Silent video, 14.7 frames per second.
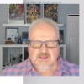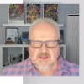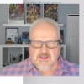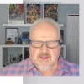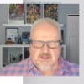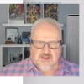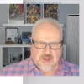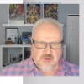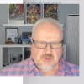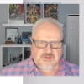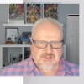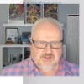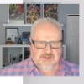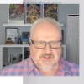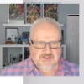
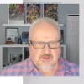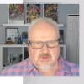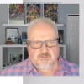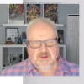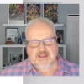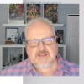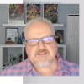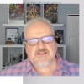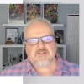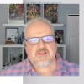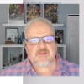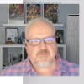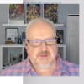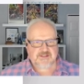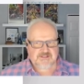users, or basically
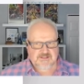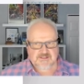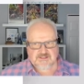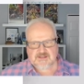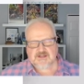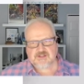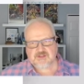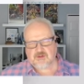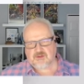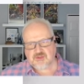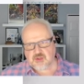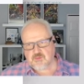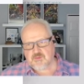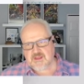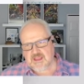Business Central, to
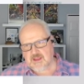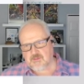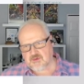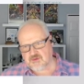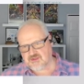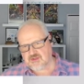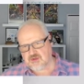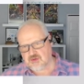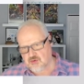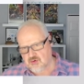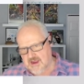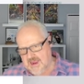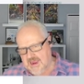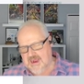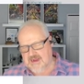be able to
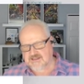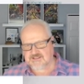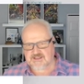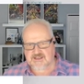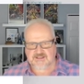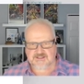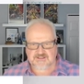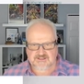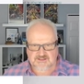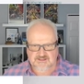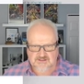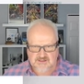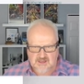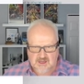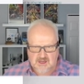access
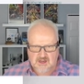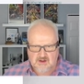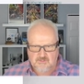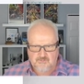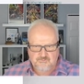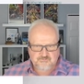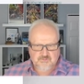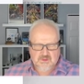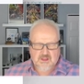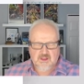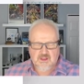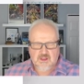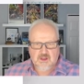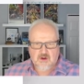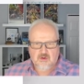
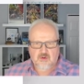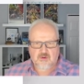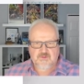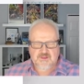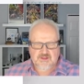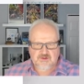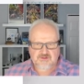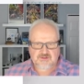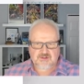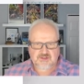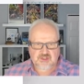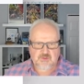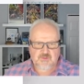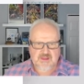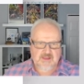or the users
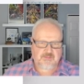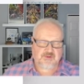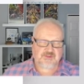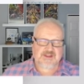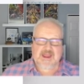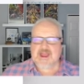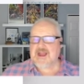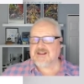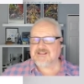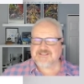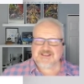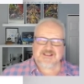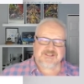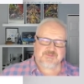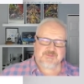to be able to
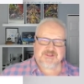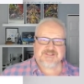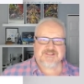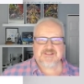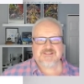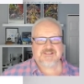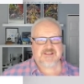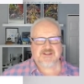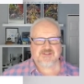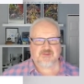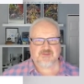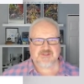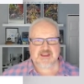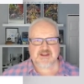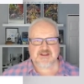access Business Central
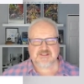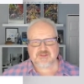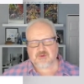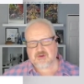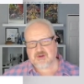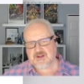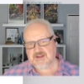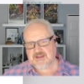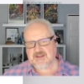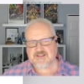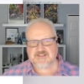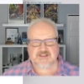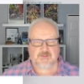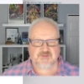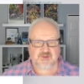data. So we're going to need to
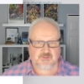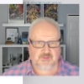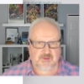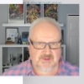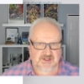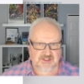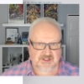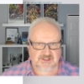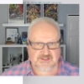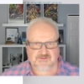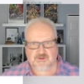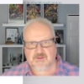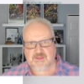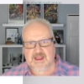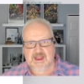set up some permissions
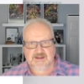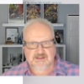for that